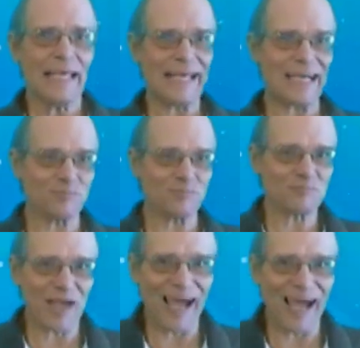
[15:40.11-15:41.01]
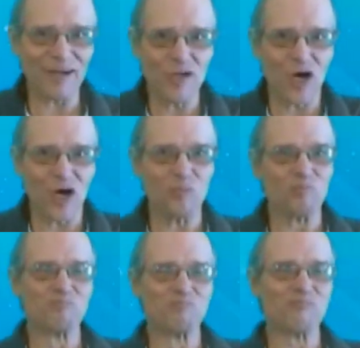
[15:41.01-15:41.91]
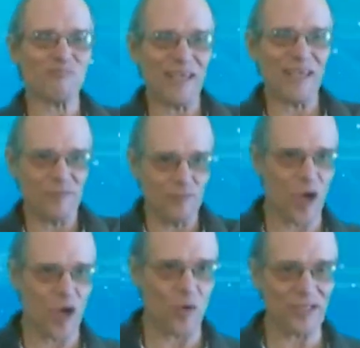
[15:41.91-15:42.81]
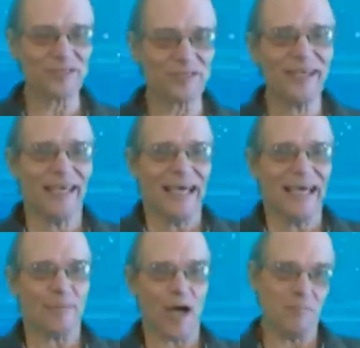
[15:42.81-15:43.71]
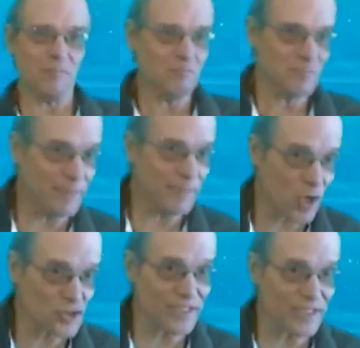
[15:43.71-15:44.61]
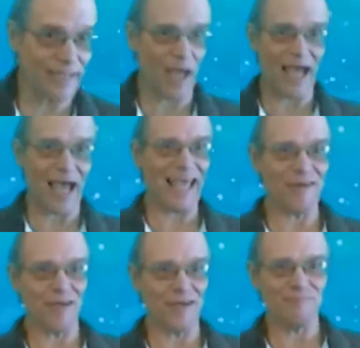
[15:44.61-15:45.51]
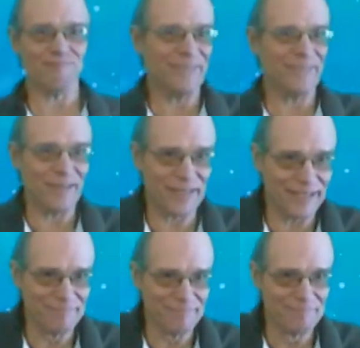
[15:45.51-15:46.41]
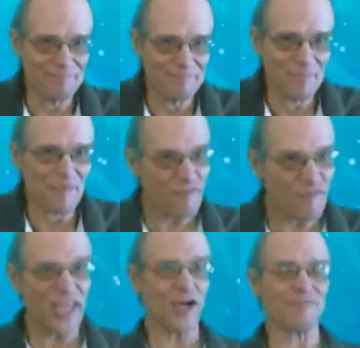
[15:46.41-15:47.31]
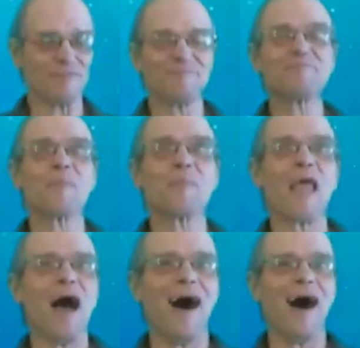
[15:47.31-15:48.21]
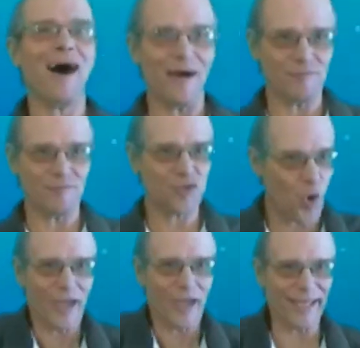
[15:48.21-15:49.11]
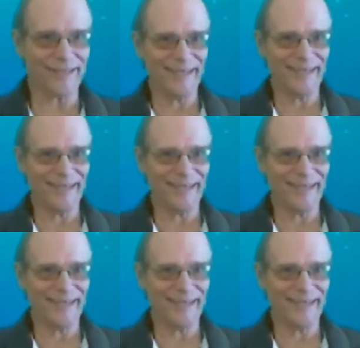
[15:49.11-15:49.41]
Now, I don't know if you've noticed, but me personally, I have a definitely fear of talking